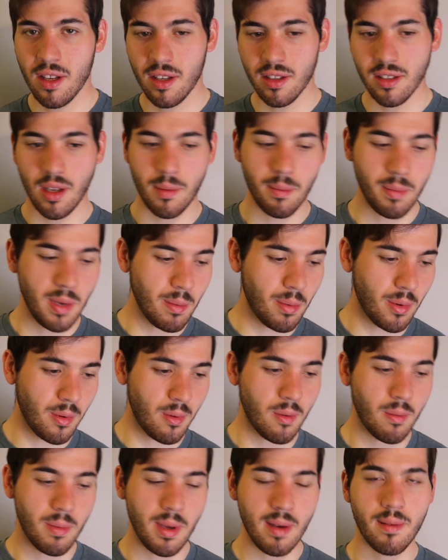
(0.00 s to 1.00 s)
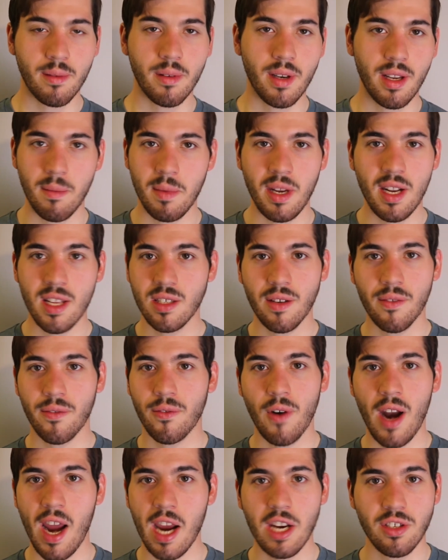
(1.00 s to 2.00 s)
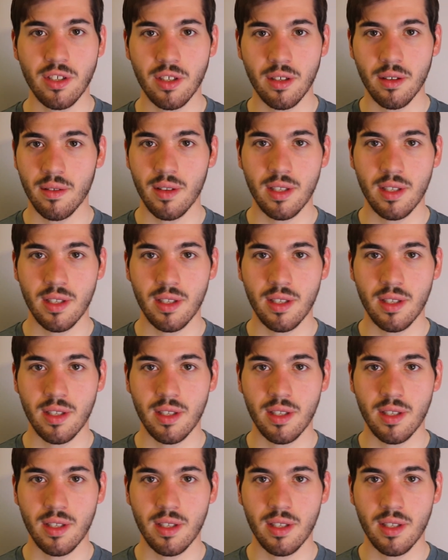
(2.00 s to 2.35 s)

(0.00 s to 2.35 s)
some people will be able, I mean, it's a fraction,